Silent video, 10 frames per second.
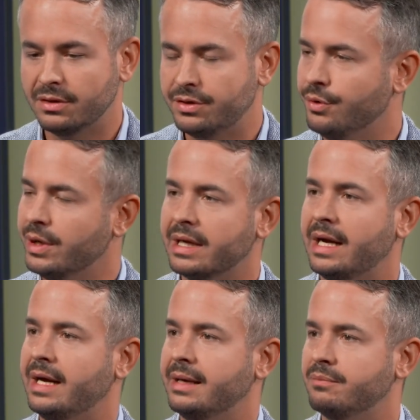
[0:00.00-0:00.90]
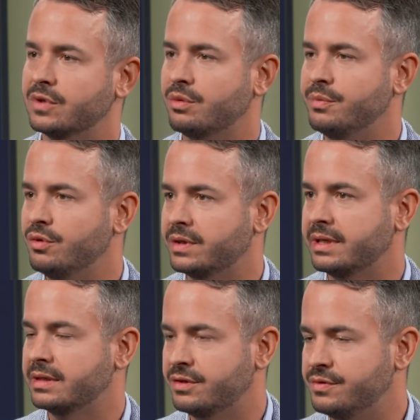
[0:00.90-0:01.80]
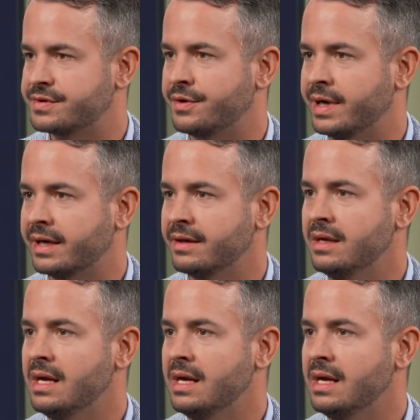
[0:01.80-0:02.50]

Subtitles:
during I'm commuting to Zurich.